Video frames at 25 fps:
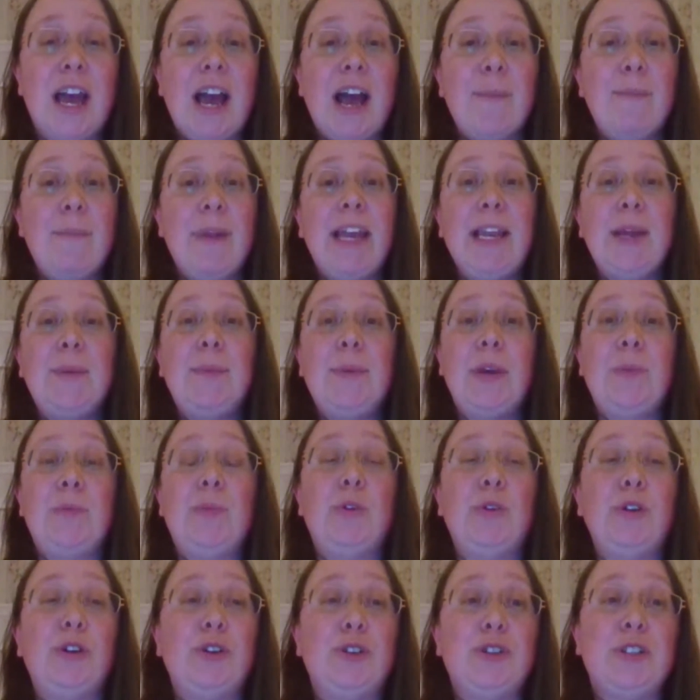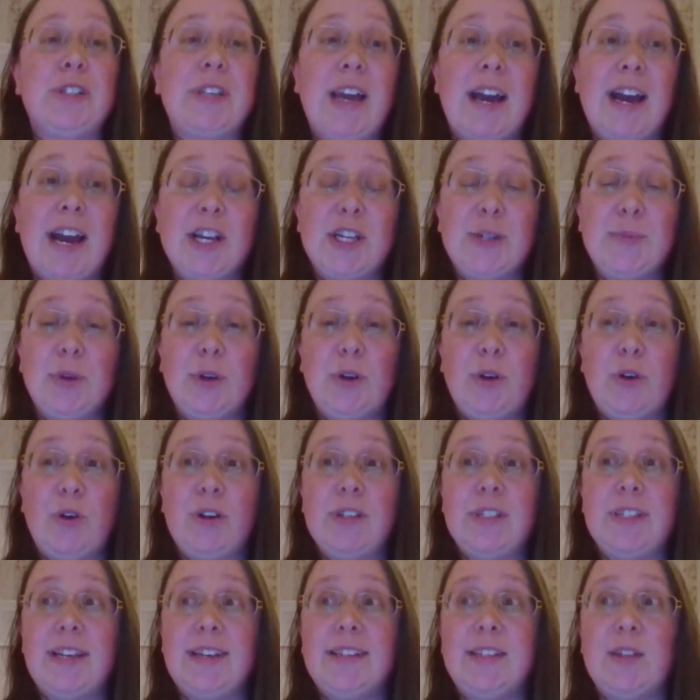Many people use cash
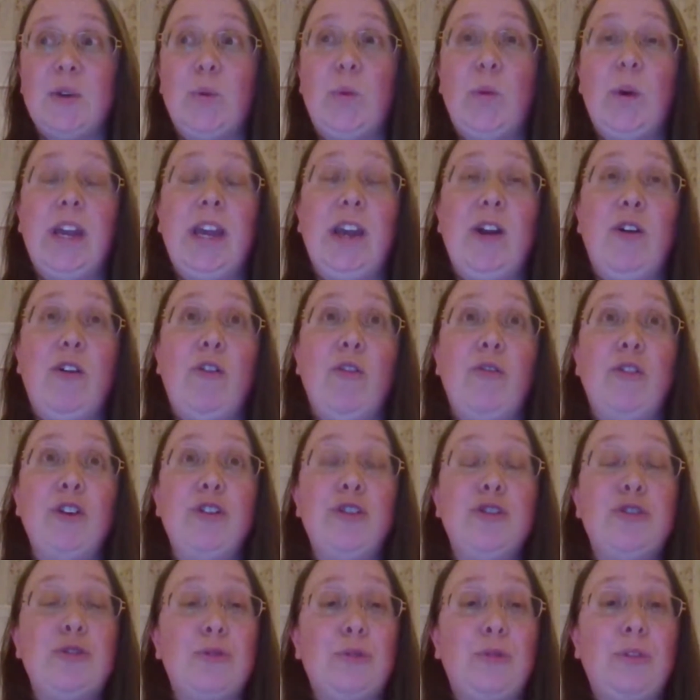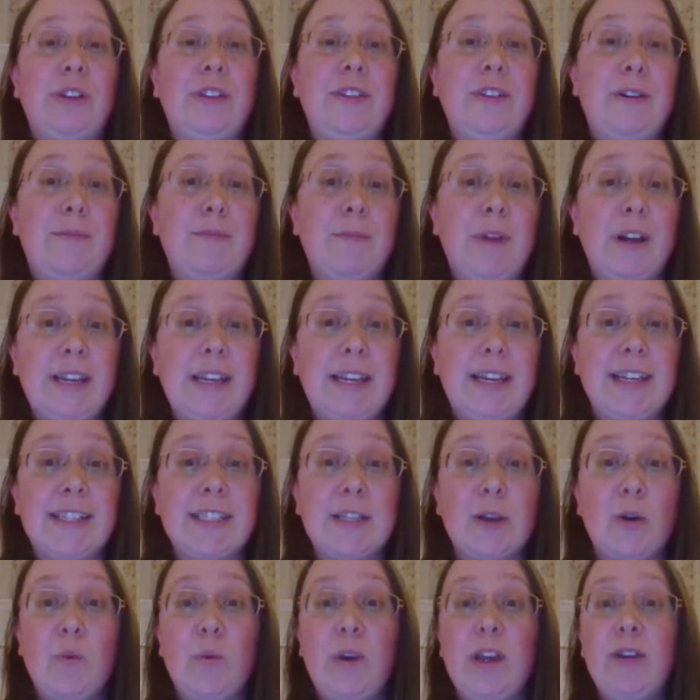because it is a way of controlling their money. It's
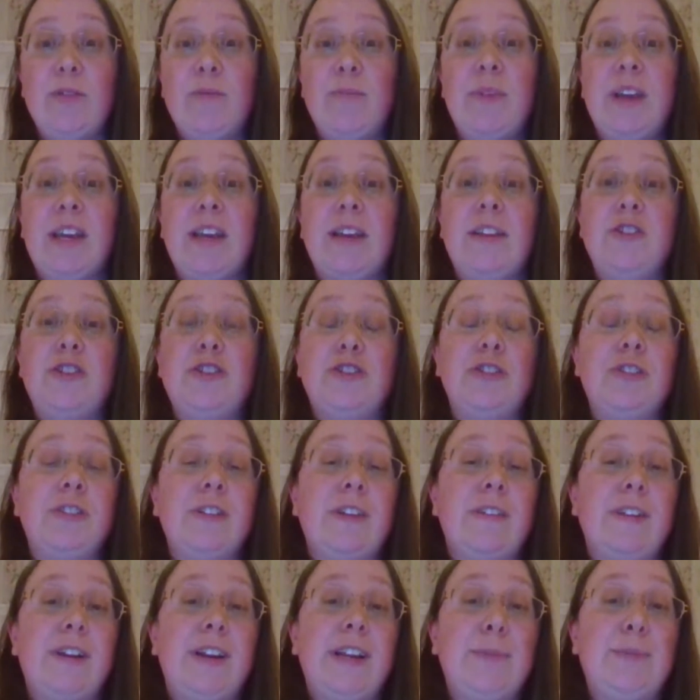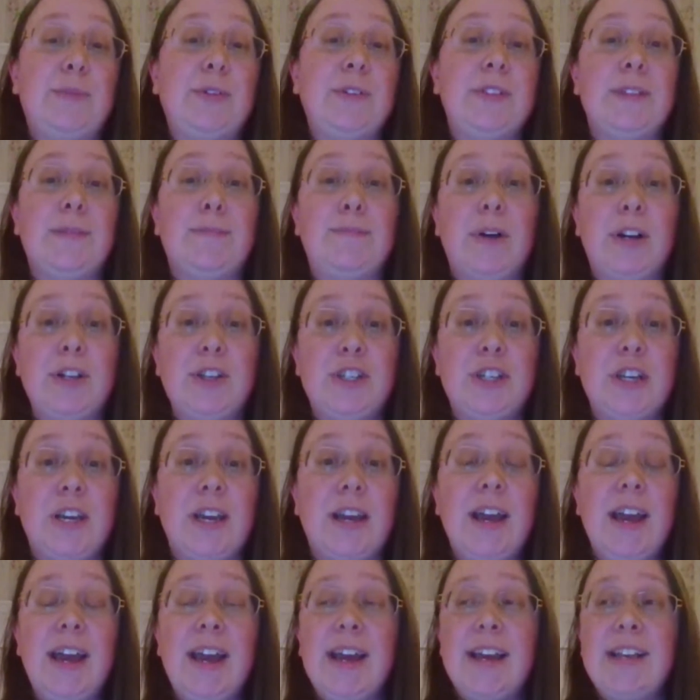a way of making sure that they're able to budget.
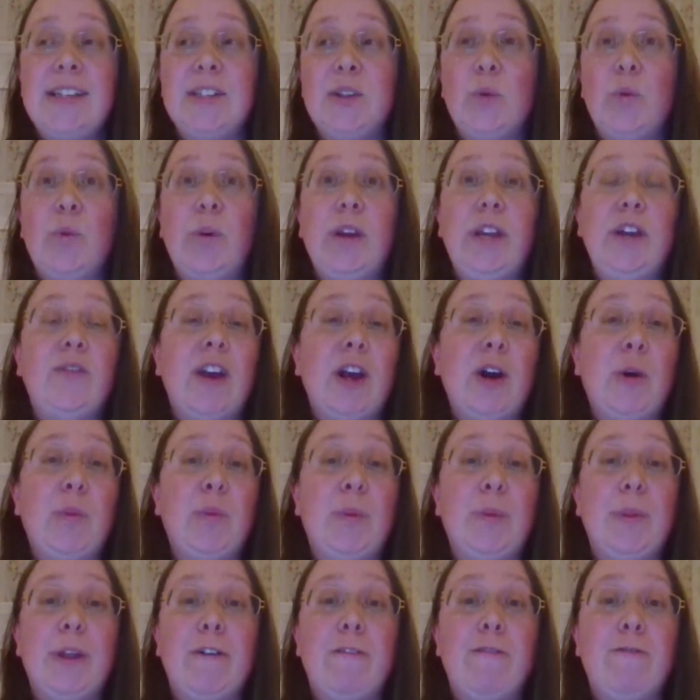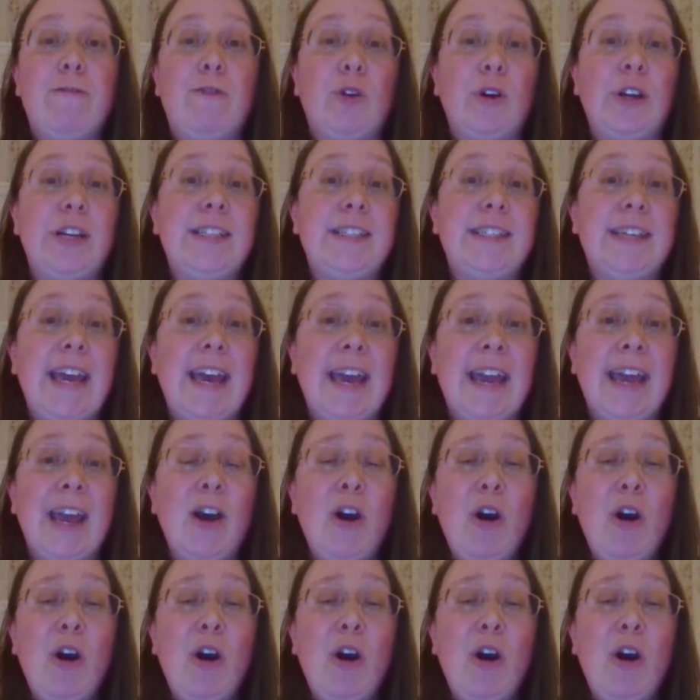It's a way of helping them avoid debt.